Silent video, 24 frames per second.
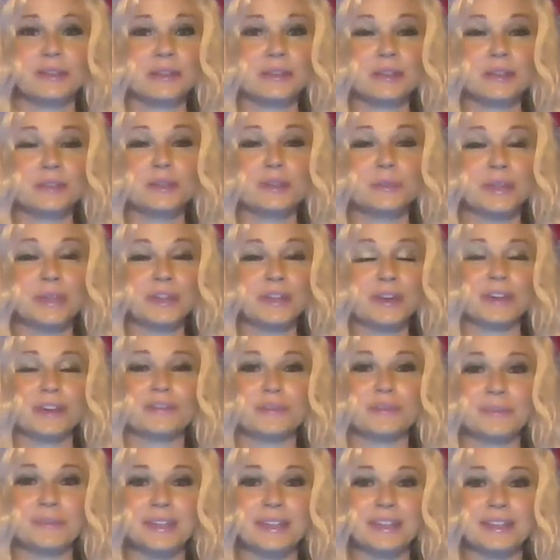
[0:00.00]
It's a little bit
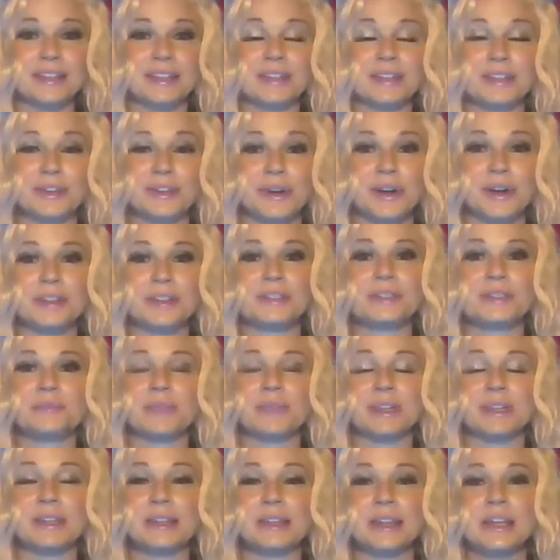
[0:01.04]
hard for me to get
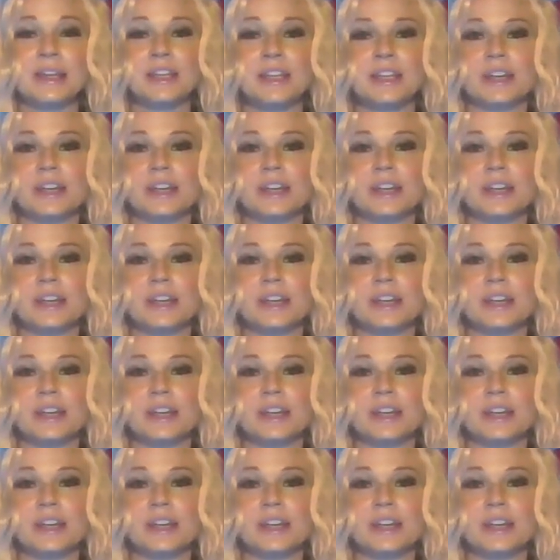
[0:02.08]
across, but